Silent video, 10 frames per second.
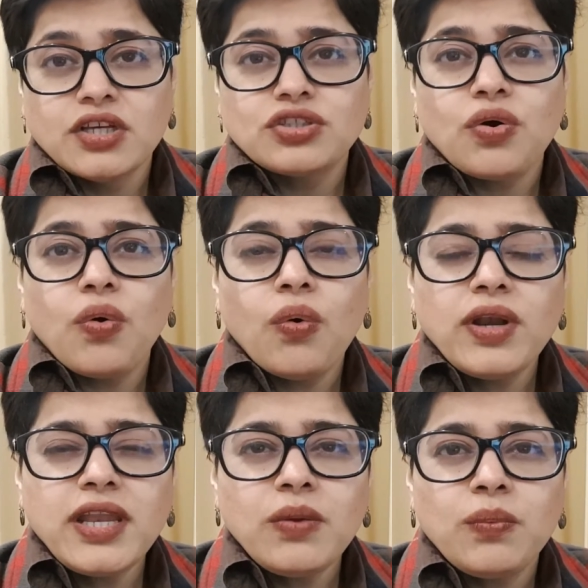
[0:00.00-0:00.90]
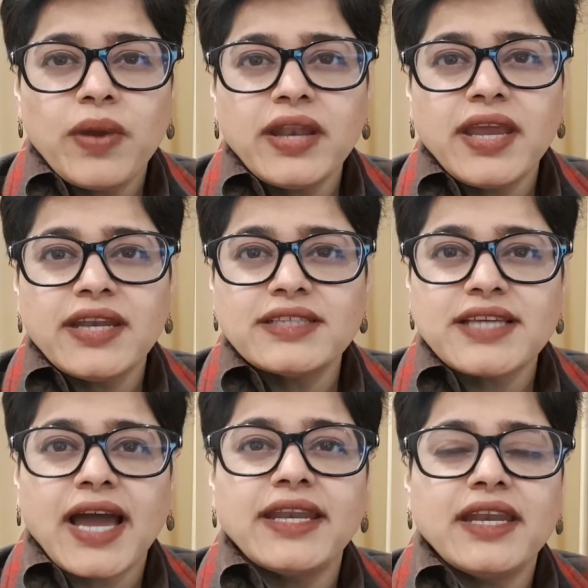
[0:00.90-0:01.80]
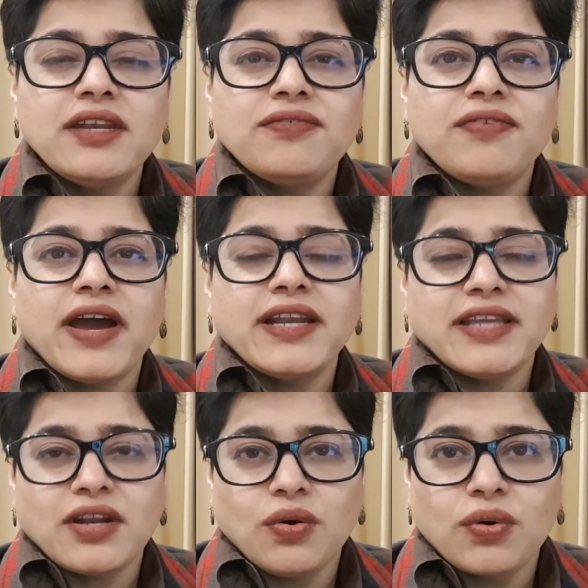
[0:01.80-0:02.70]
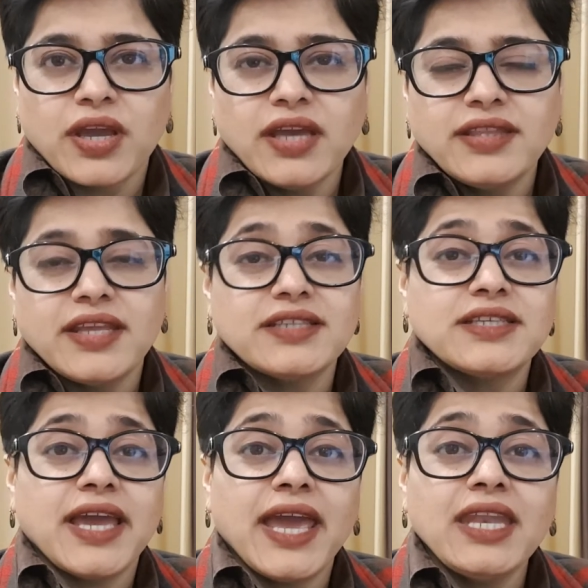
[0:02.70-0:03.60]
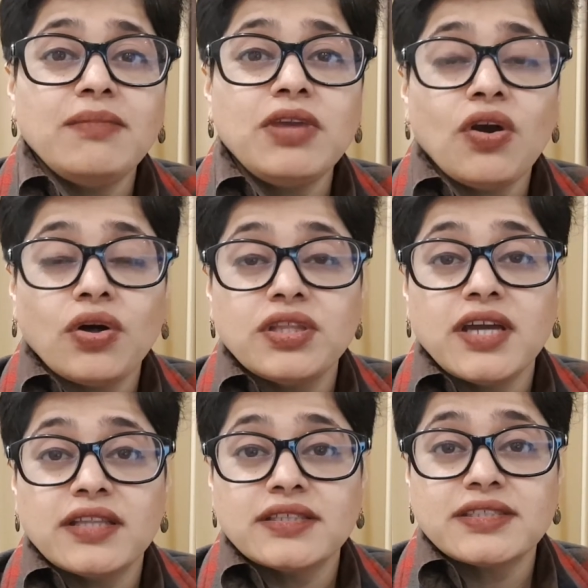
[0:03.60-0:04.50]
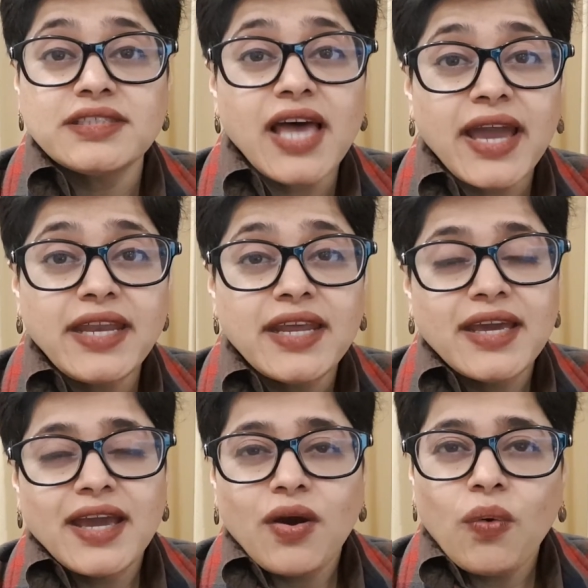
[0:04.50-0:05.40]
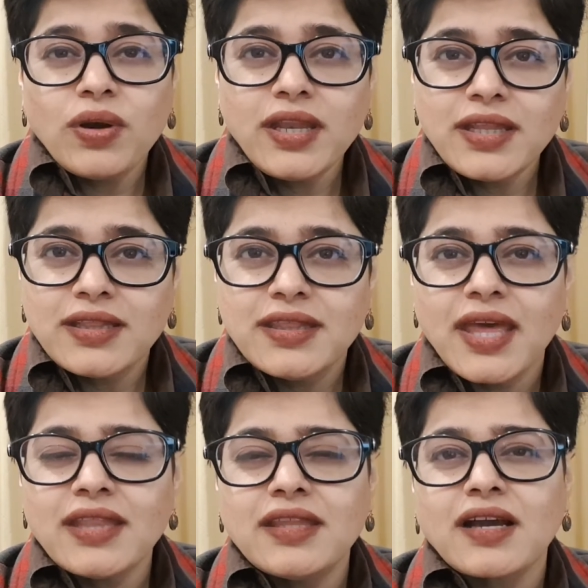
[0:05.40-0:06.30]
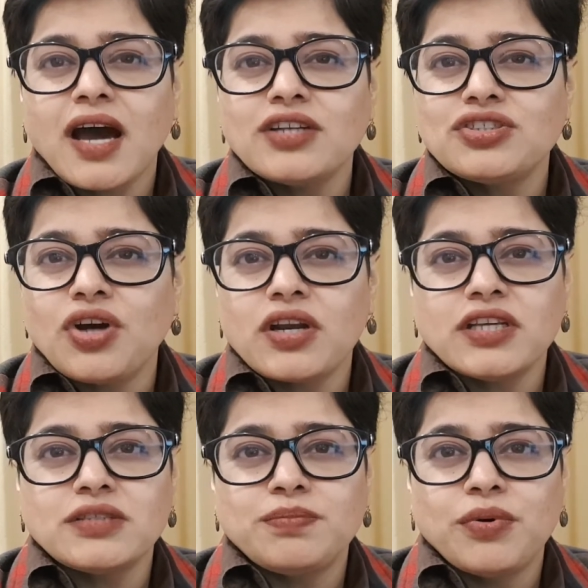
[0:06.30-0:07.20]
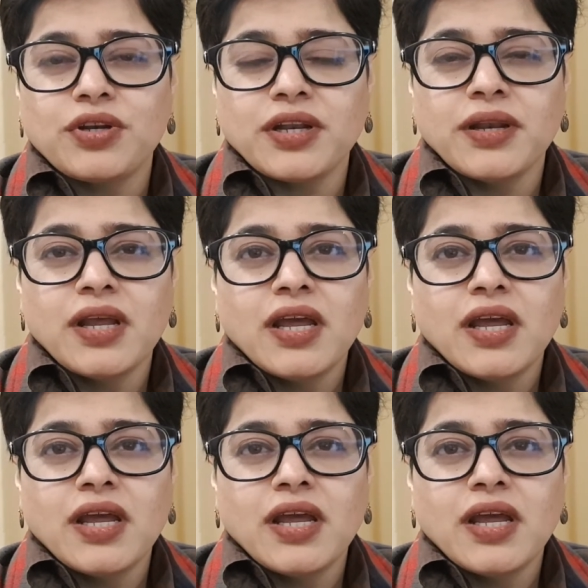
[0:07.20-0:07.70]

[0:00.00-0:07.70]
So only when it is identified that, okay, there is an enemy on the other side, only then the gunshot is put in.